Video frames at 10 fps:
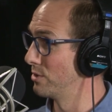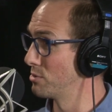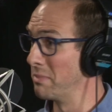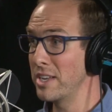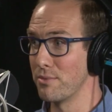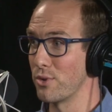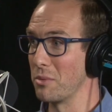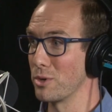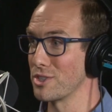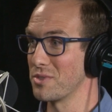There's many
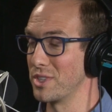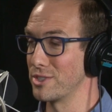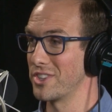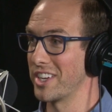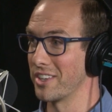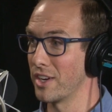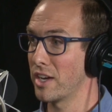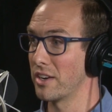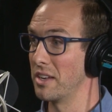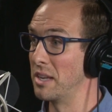frameworks for understanding God,